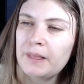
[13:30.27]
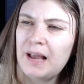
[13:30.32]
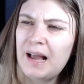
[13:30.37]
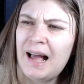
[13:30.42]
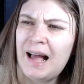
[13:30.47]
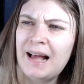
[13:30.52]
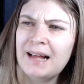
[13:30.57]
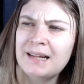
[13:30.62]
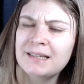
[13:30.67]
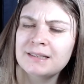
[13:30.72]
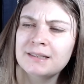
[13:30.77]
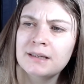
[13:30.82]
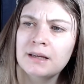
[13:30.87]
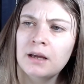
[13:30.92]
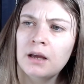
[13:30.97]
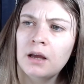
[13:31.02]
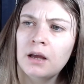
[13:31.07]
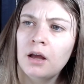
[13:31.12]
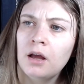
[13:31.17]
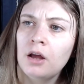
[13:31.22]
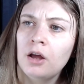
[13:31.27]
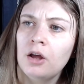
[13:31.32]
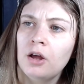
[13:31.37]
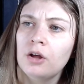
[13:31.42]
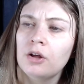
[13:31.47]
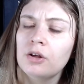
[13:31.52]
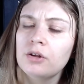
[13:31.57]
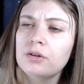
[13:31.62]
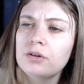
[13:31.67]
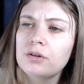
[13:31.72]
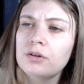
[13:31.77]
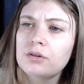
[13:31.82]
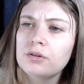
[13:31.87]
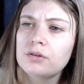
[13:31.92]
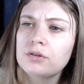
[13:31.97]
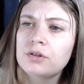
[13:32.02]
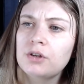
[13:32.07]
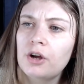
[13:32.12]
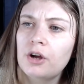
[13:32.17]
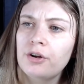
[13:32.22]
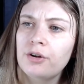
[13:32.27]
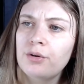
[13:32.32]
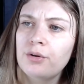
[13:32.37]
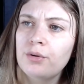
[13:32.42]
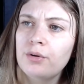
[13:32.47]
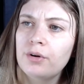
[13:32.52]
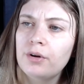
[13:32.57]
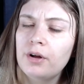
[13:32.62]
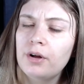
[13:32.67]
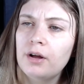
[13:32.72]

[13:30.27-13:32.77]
and so